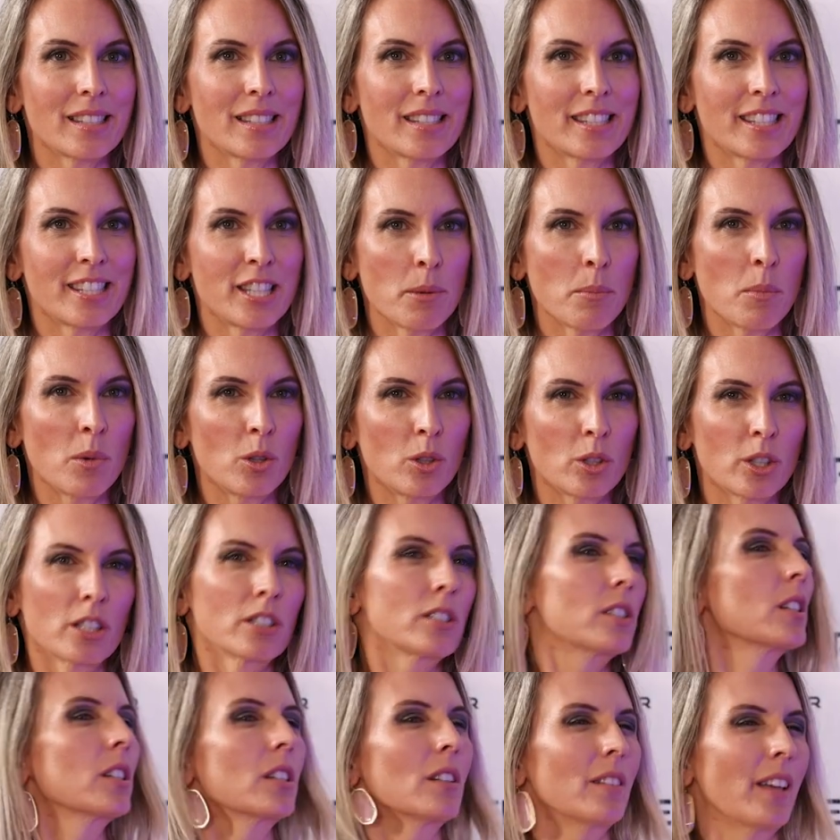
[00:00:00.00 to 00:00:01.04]
similar
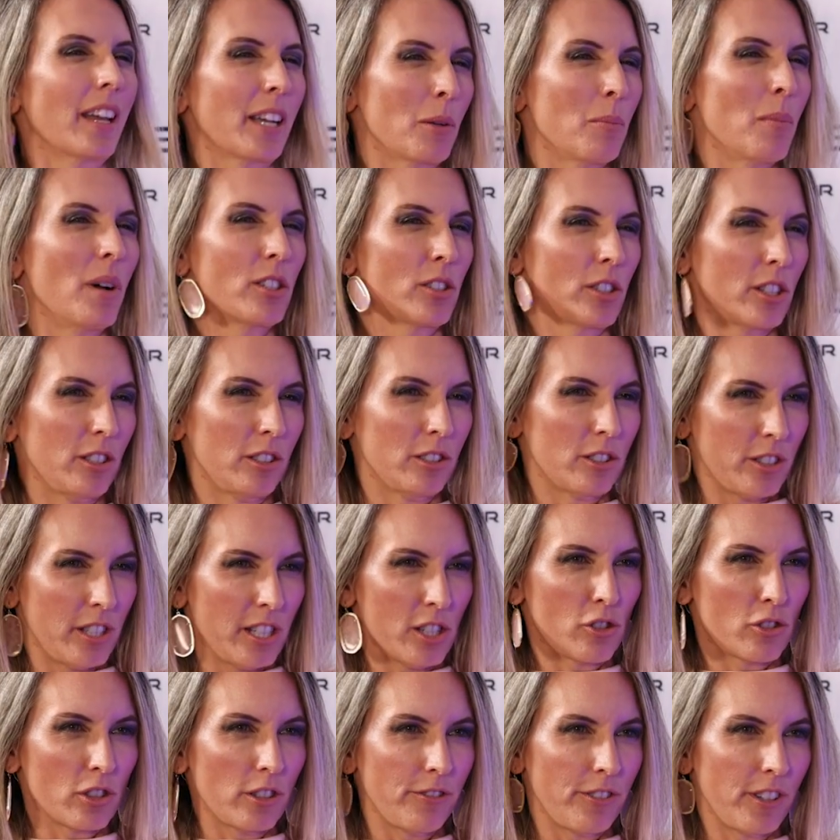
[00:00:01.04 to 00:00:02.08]
to like muscular
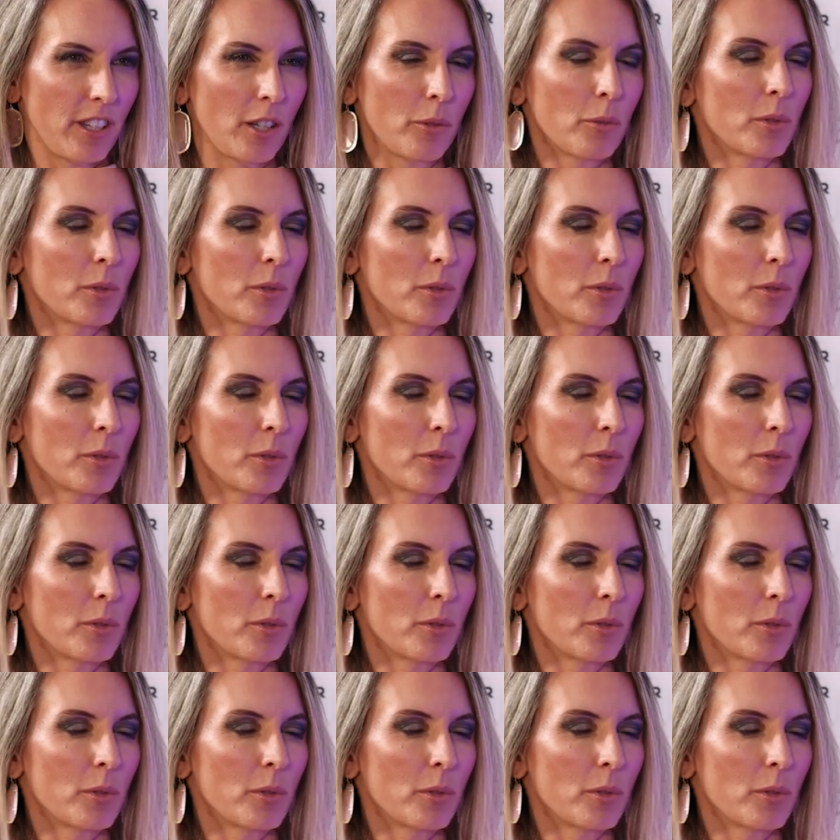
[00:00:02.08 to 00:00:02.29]
dystrophy.